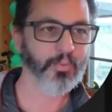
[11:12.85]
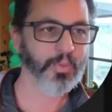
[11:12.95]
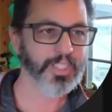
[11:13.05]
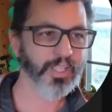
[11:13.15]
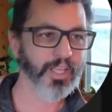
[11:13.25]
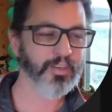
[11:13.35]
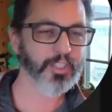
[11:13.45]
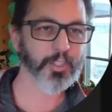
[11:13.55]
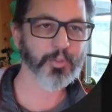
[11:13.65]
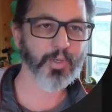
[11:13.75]
We still have our
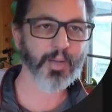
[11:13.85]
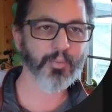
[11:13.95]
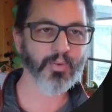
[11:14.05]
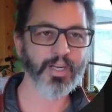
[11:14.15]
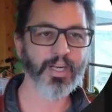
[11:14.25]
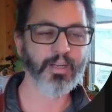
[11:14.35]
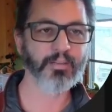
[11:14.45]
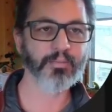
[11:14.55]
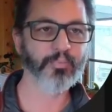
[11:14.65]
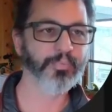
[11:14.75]
subscriber running.
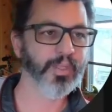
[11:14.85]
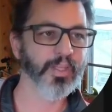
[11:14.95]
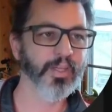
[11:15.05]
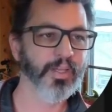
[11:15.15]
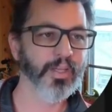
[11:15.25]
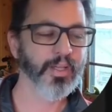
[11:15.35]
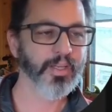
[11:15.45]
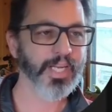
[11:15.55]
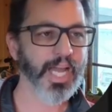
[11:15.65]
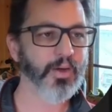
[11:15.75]

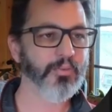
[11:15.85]
Now,